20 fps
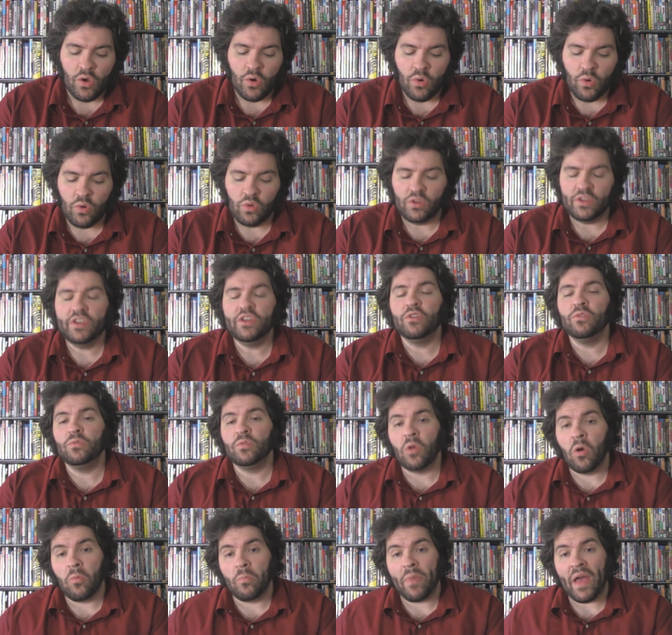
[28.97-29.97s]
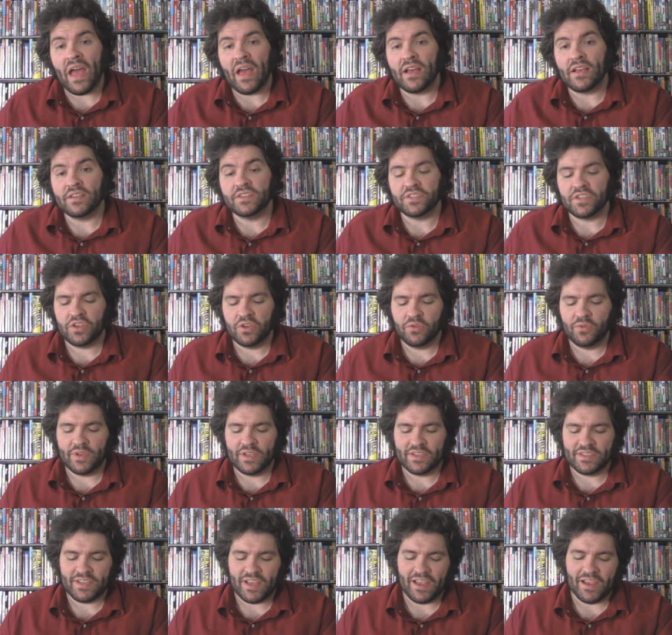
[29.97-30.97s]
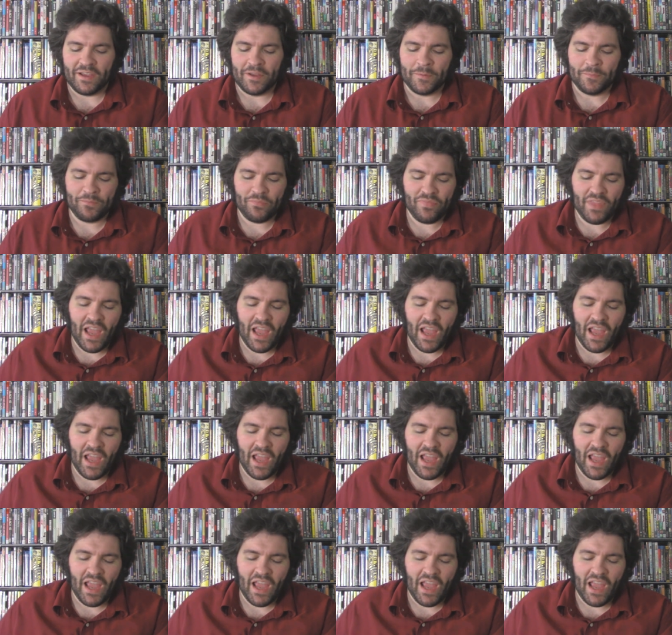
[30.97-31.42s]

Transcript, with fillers: Julio Lopez, who is a,